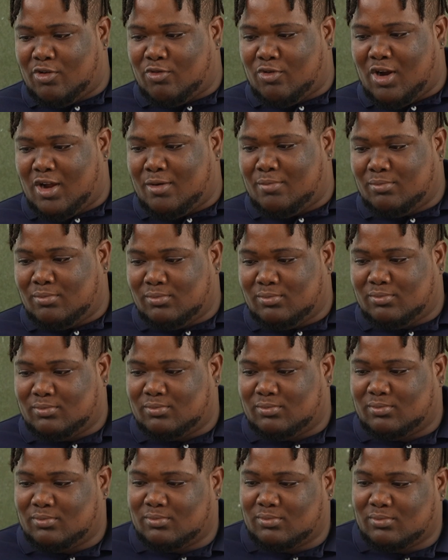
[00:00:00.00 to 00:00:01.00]
RAM,
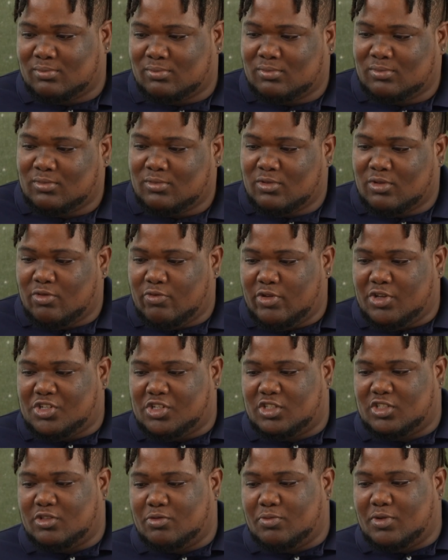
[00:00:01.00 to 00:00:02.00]
which
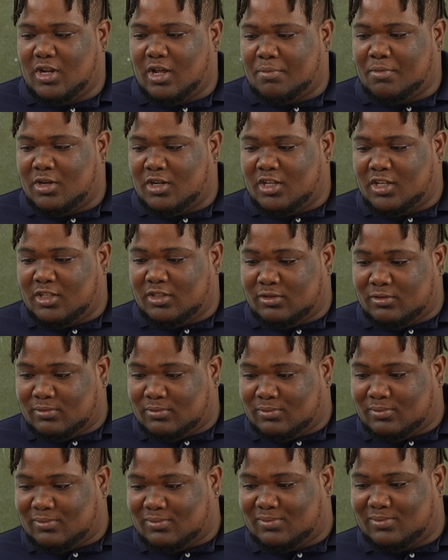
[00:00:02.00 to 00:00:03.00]
is number 9.
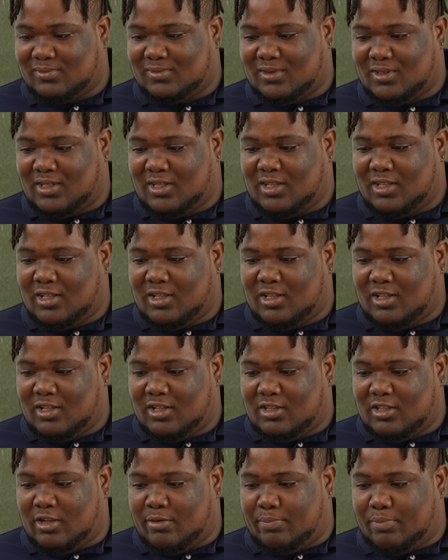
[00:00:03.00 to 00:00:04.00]

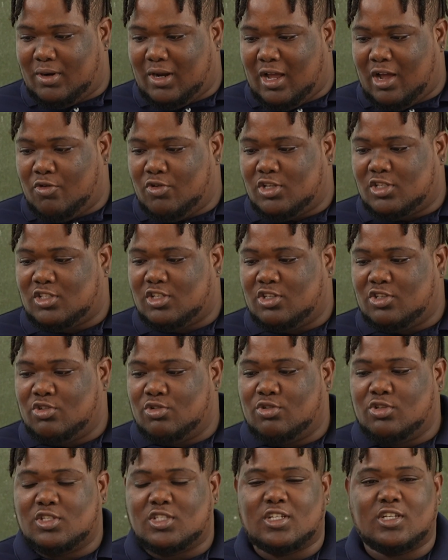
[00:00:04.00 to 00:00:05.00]
The plan was to
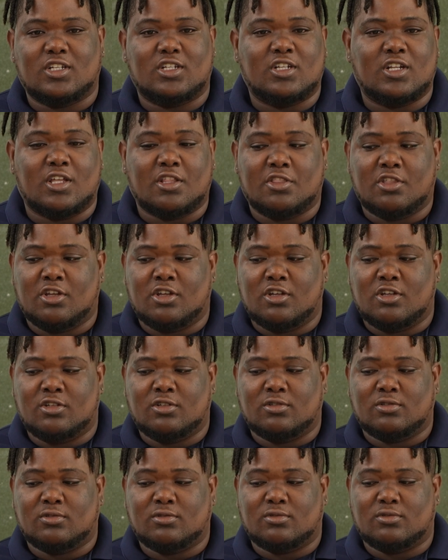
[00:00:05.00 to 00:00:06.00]
use another
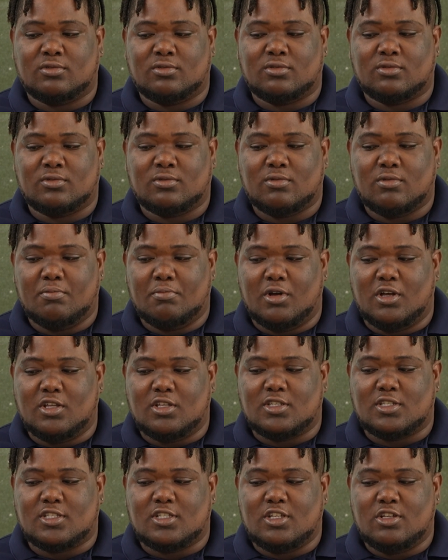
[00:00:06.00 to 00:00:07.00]
molded
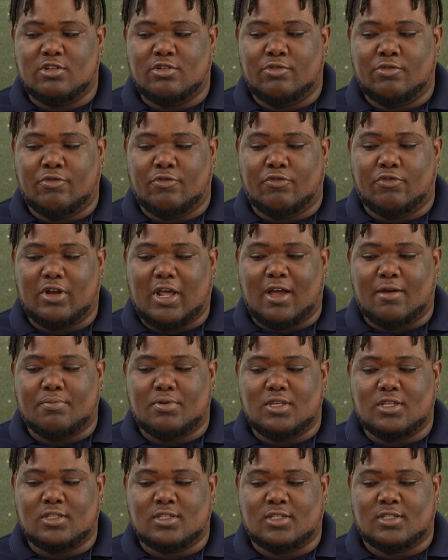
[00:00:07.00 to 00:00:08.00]
steel flat
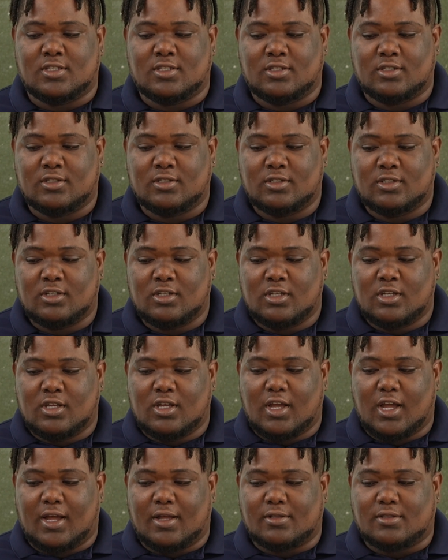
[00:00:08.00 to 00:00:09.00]
piece
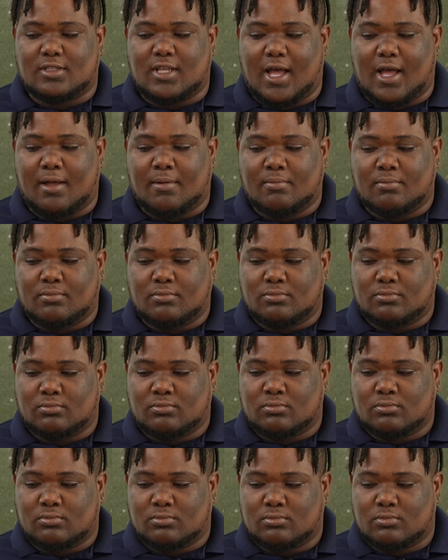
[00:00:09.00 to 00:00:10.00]
on top
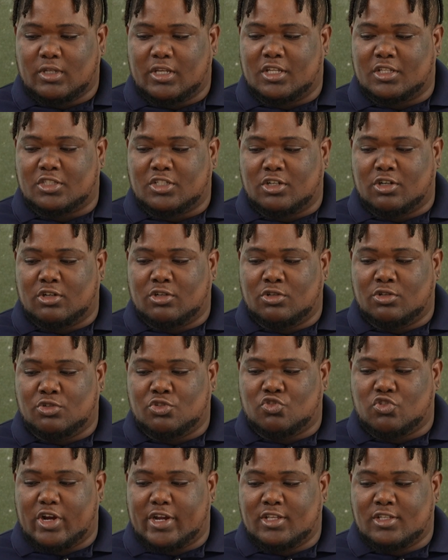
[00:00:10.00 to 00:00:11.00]
internal
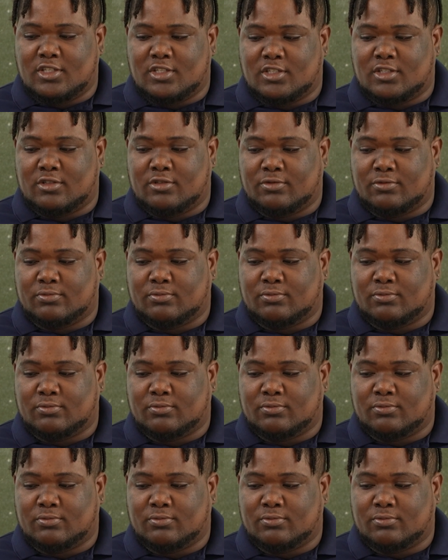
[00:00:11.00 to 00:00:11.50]
trace